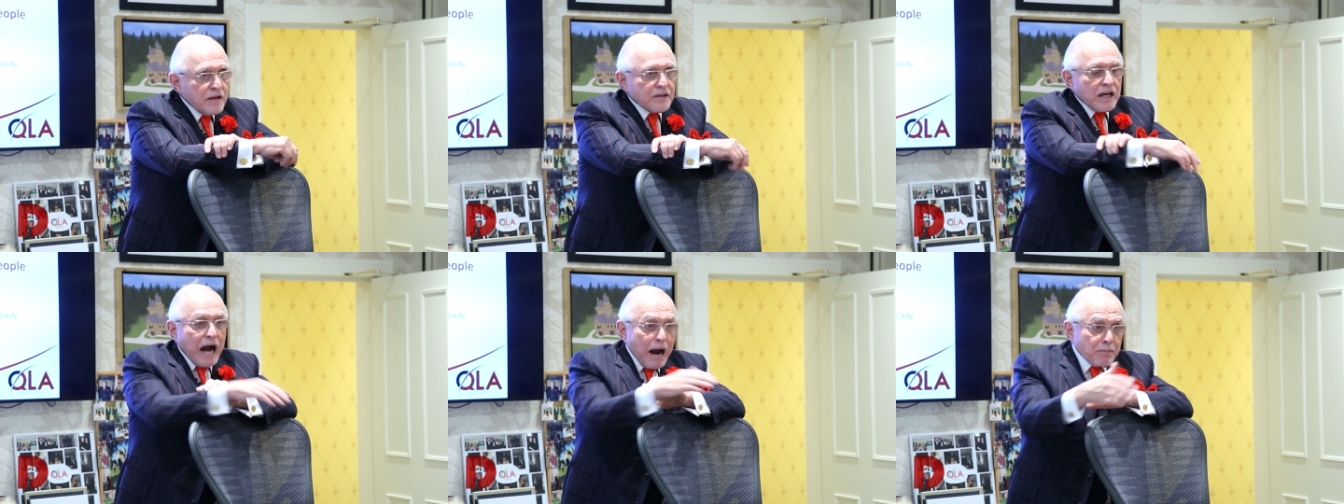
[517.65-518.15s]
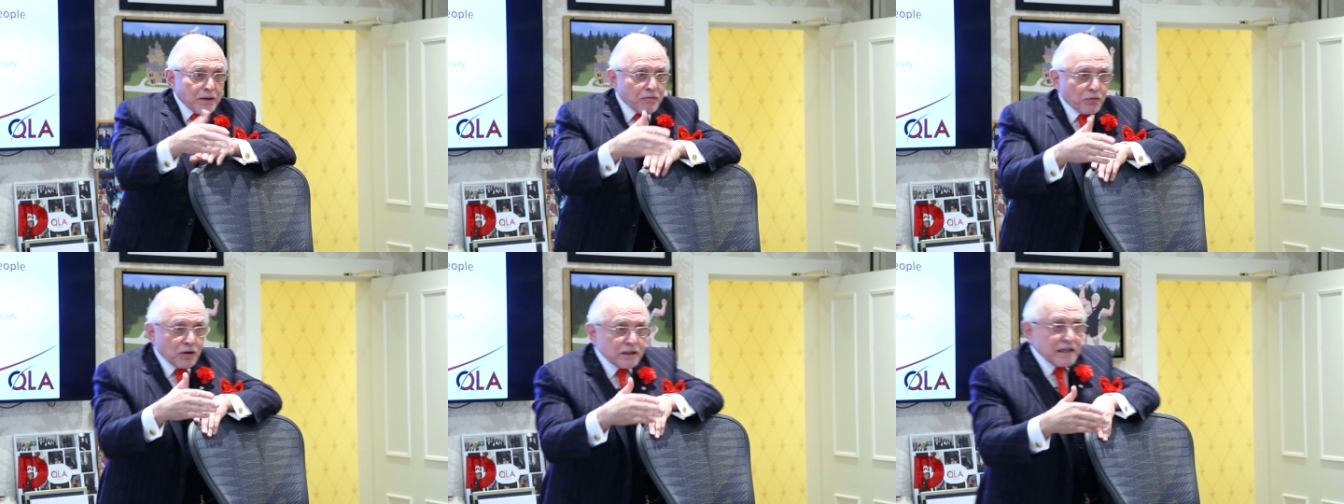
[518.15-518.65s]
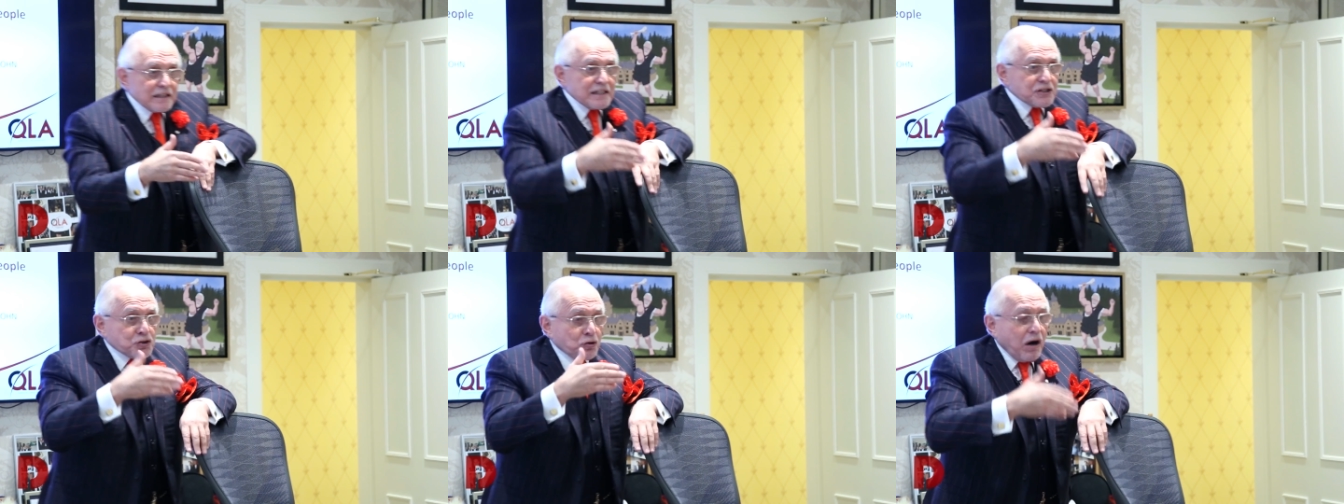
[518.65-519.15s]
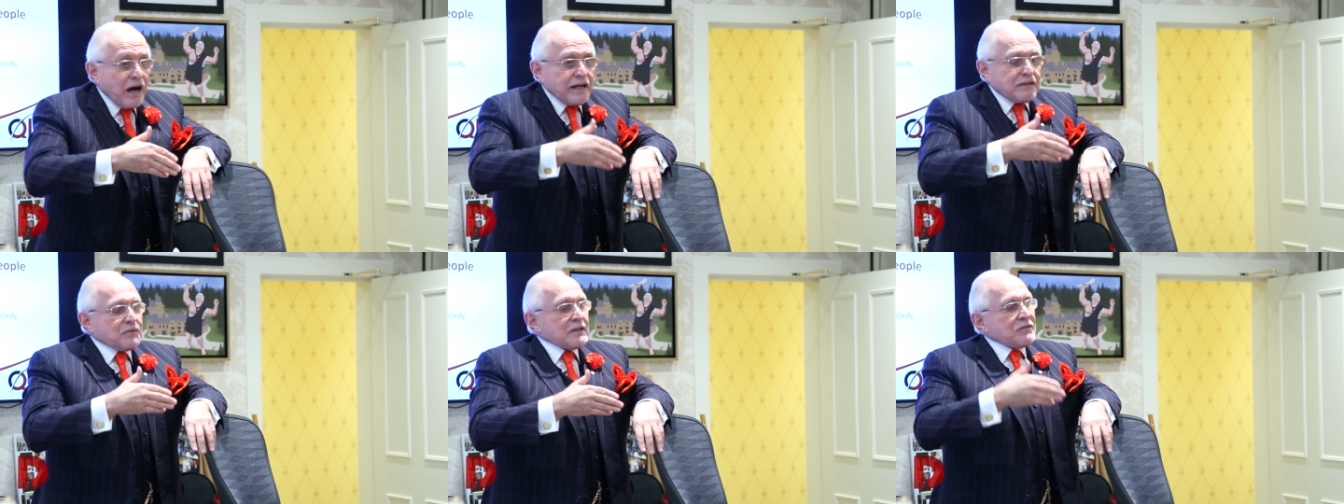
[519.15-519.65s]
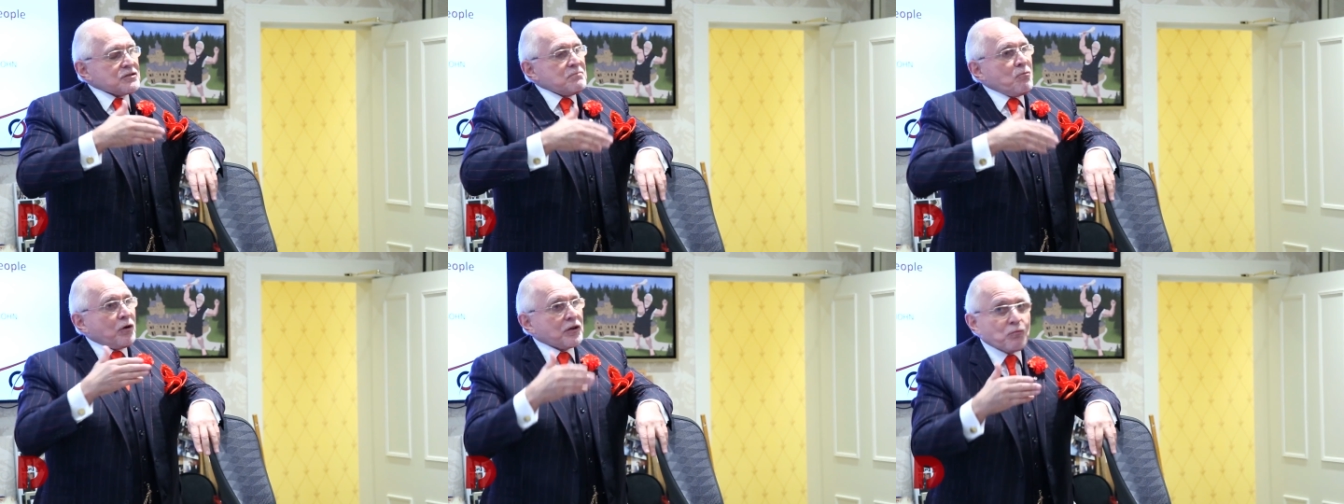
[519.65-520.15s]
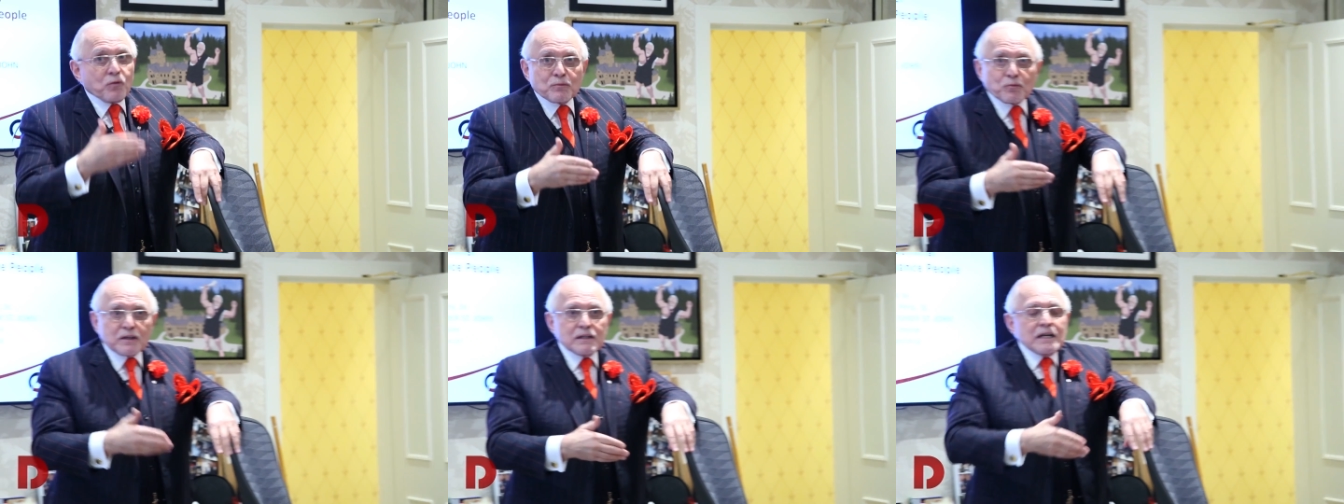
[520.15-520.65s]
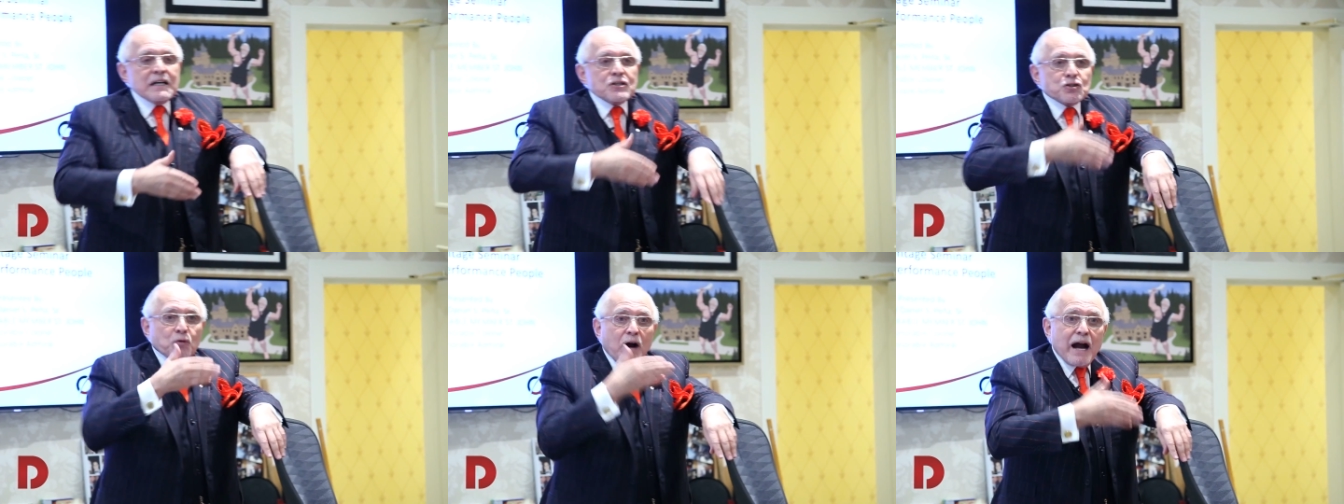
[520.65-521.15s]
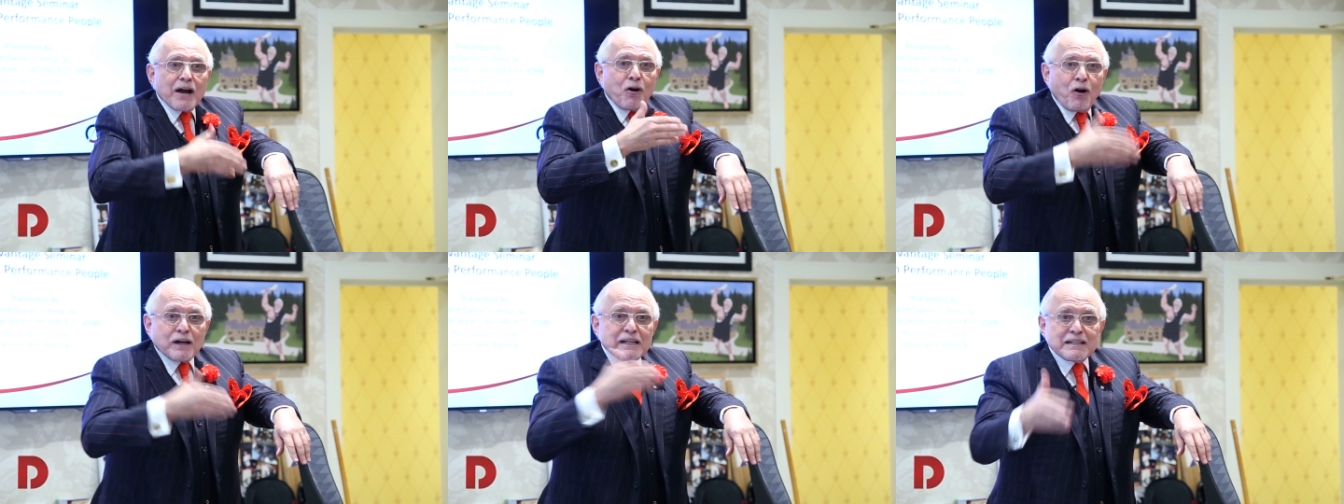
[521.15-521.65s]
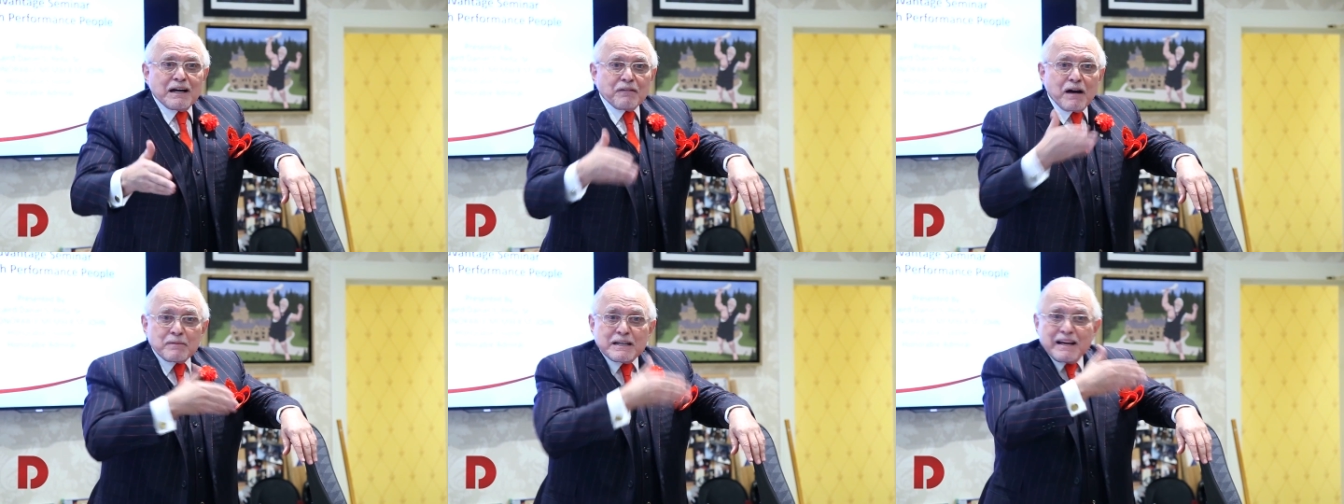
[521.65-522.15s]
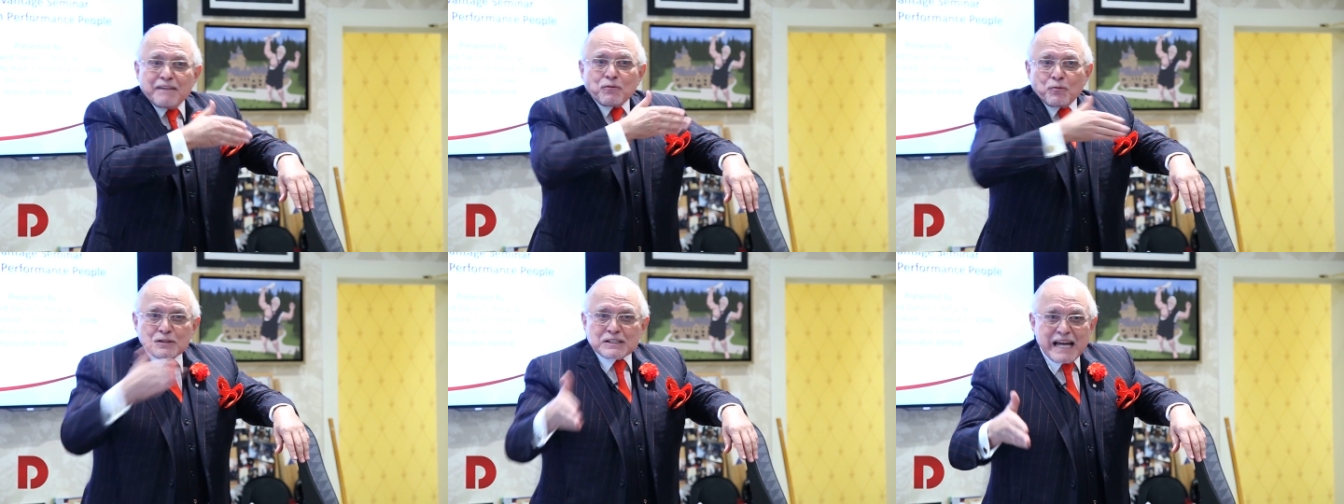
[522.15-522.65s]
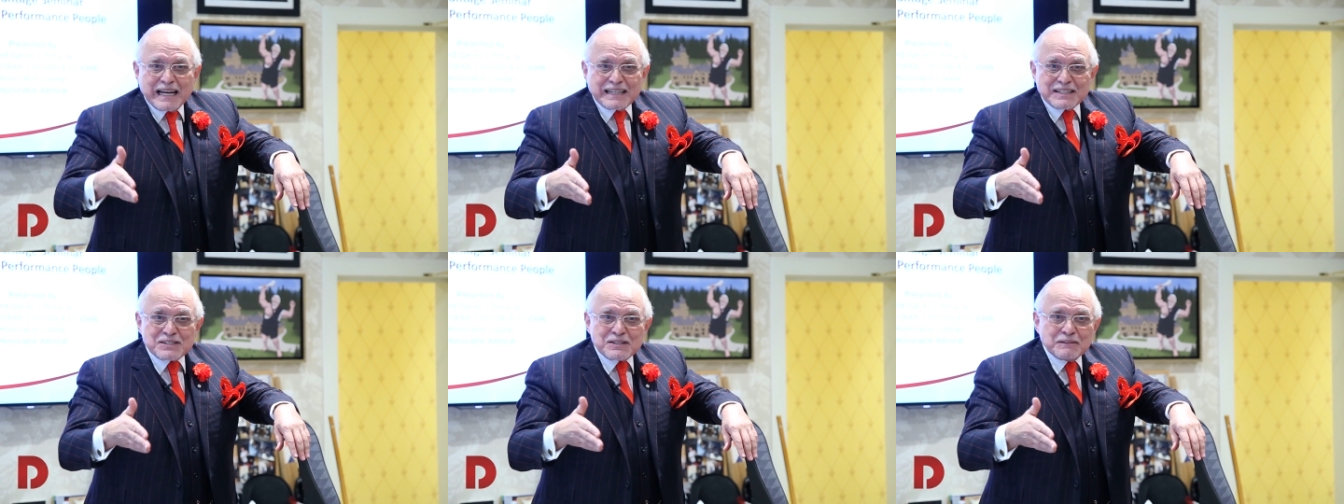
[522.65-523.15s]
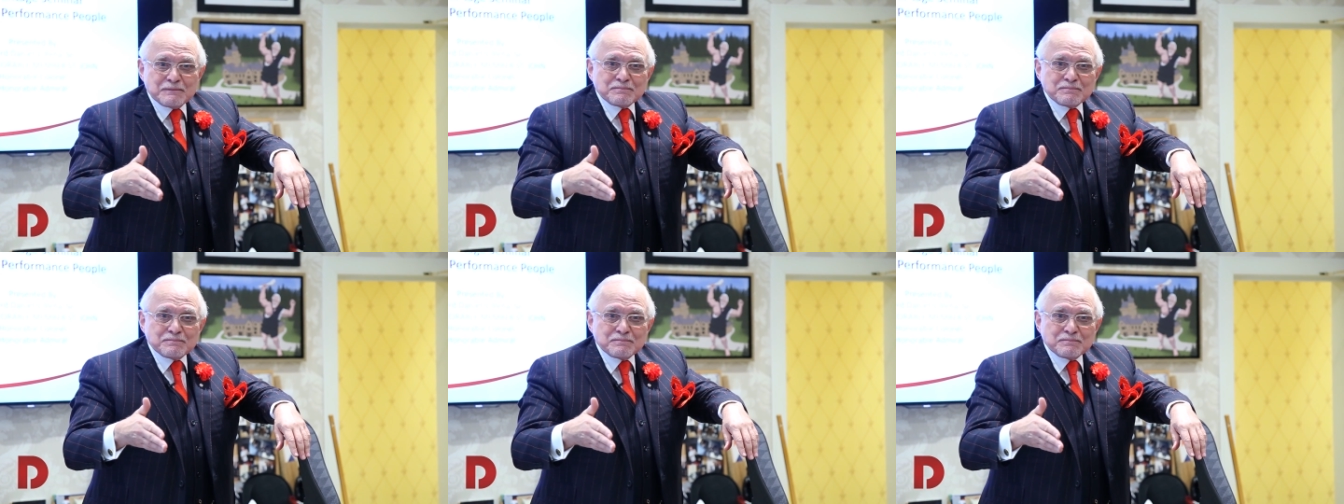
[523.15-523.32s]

The operative word is try, well, those are more than one word, try hard enough, how many ever words that is.